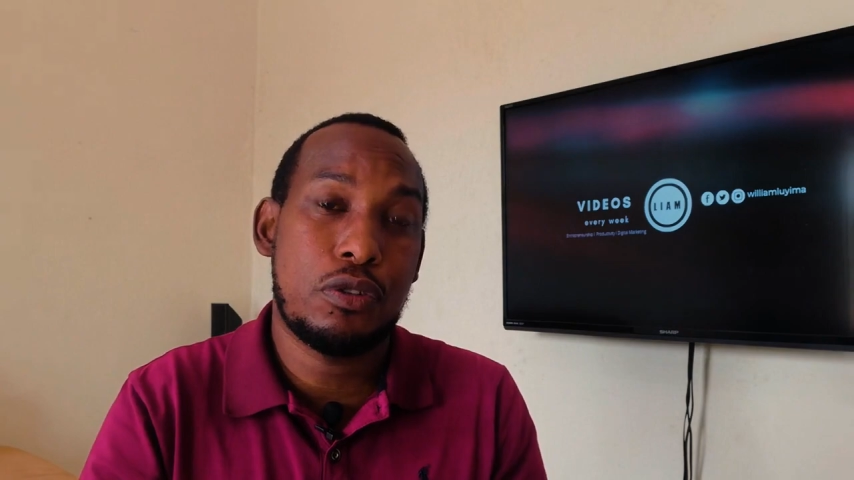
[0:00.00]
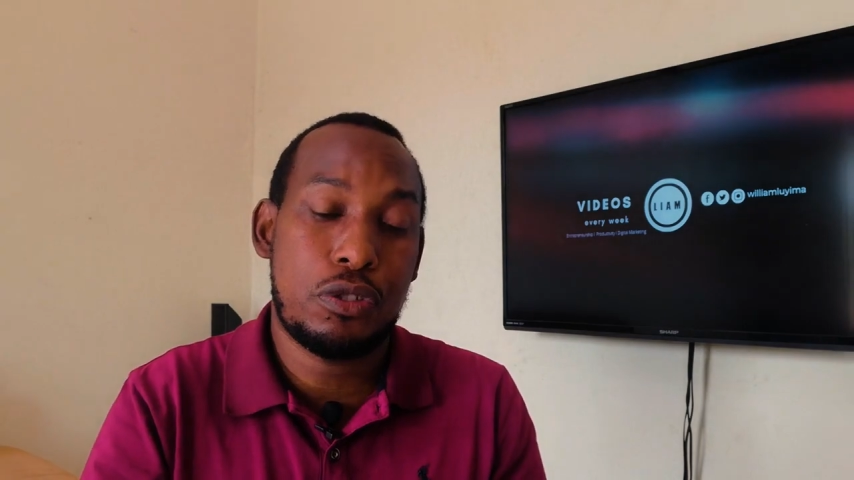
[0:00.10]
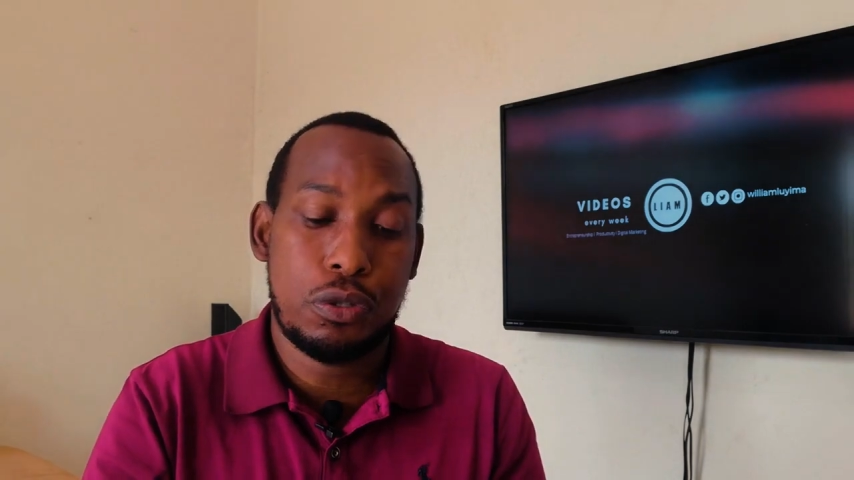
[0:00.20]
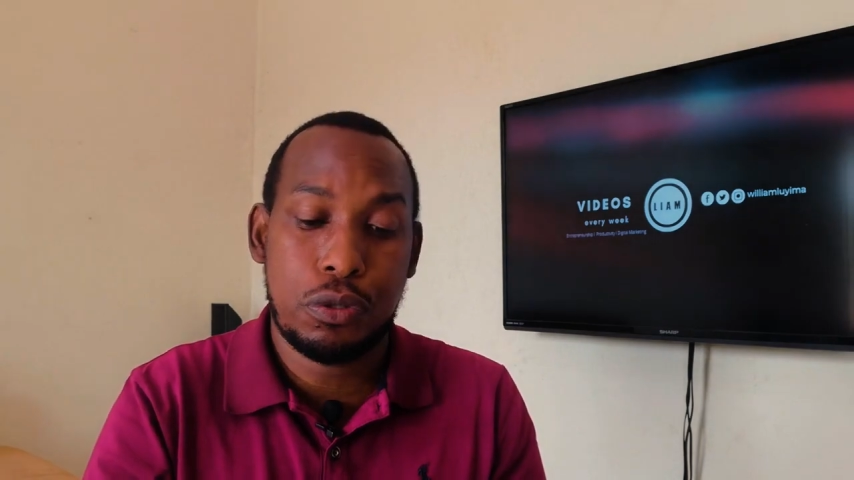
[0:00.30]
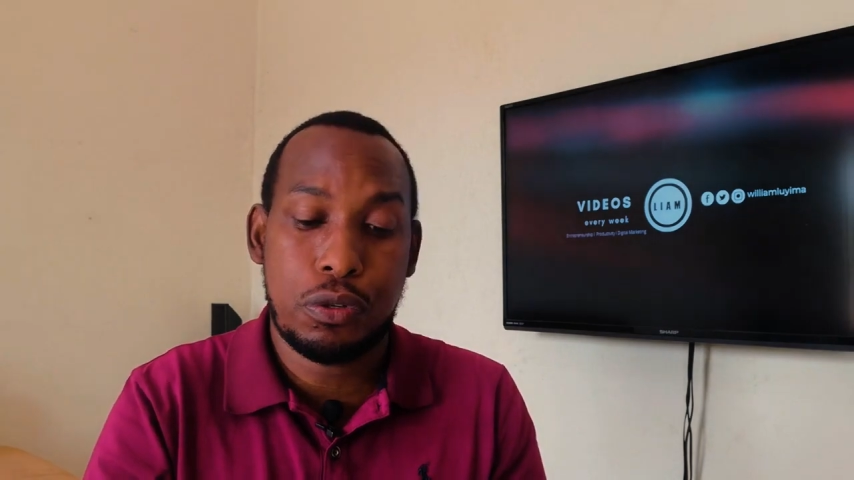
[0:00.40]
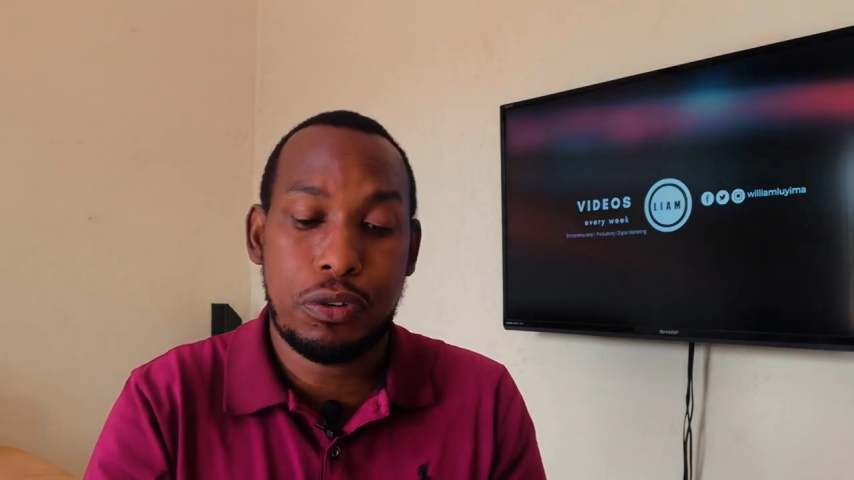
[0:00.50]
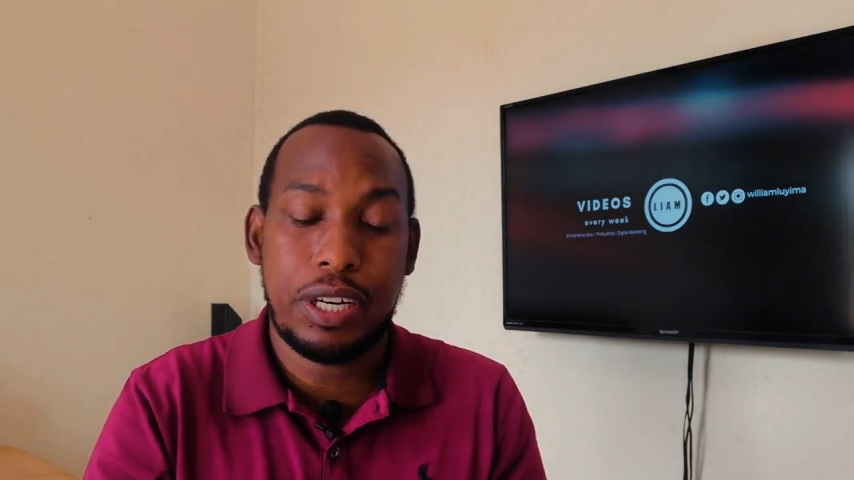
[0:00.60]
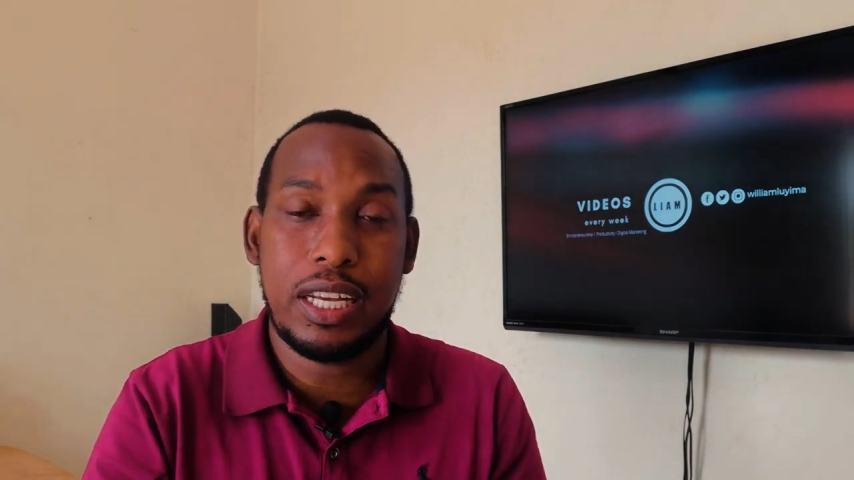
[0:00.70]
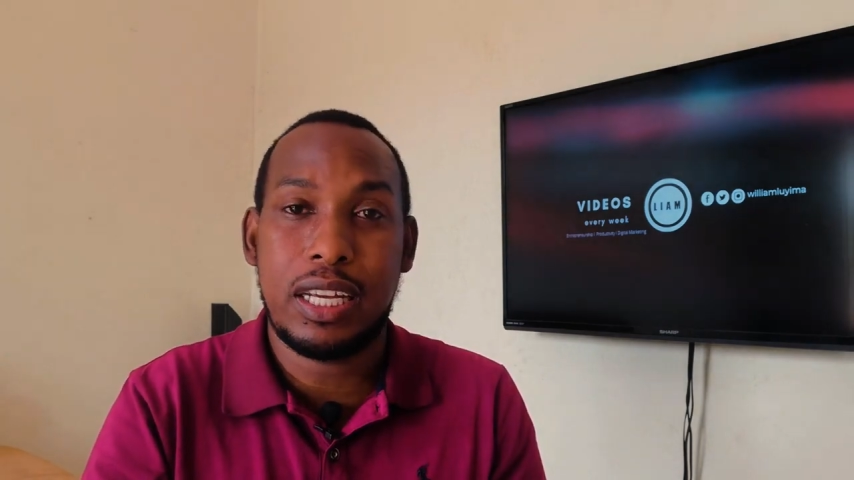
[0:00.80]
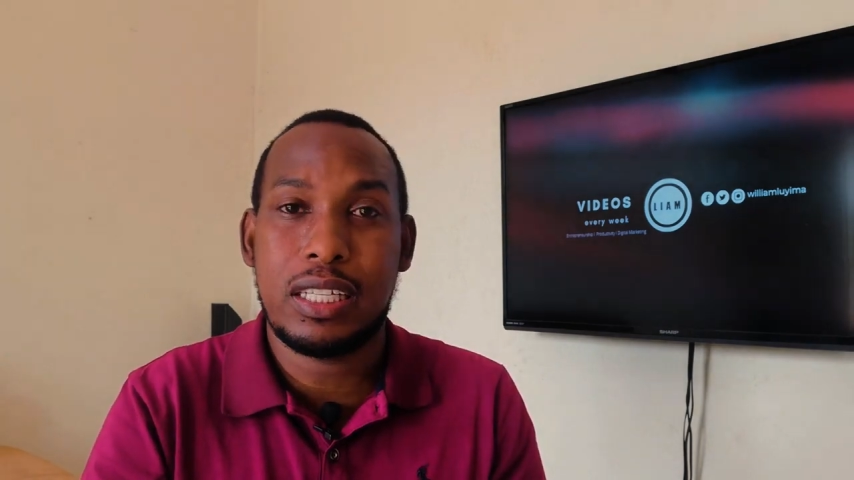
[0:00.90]
going to
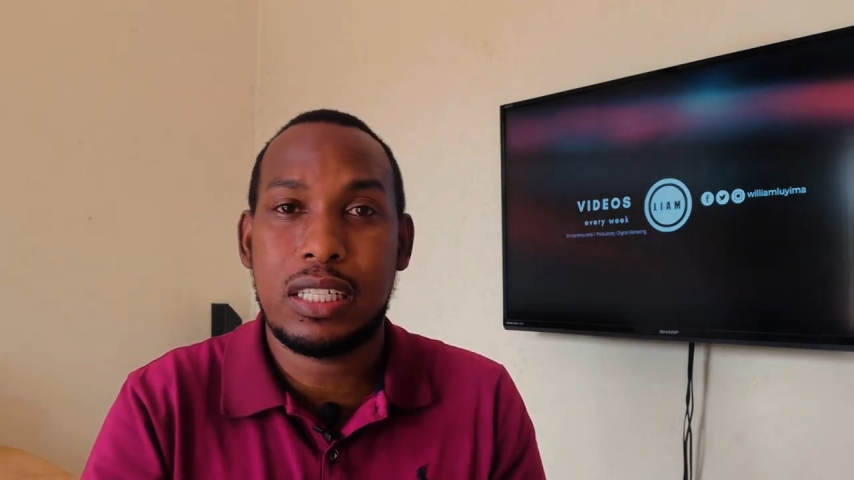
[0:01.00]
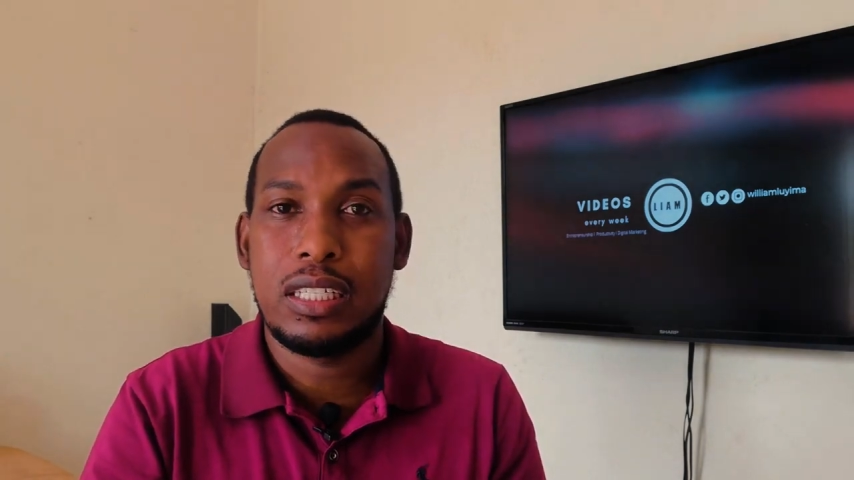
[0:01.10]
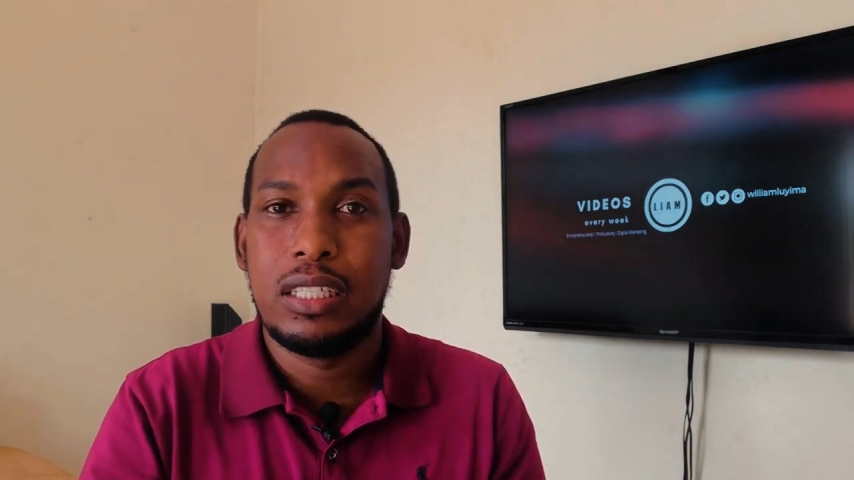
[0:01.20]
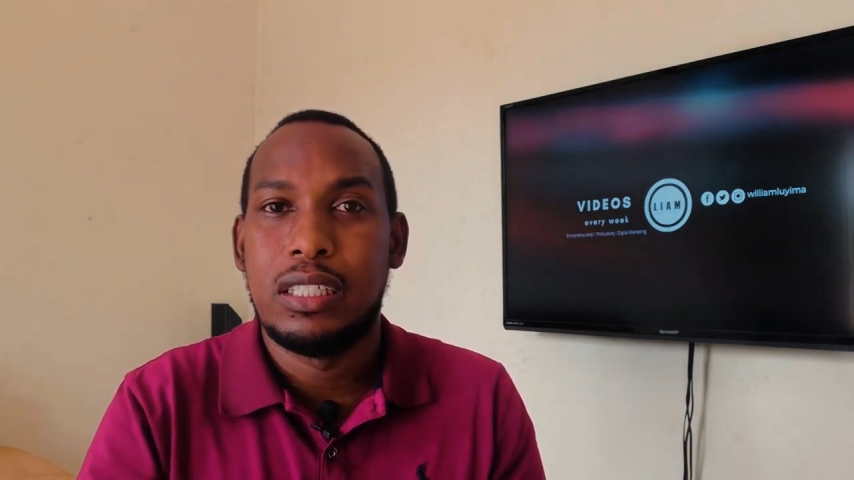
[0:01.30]
create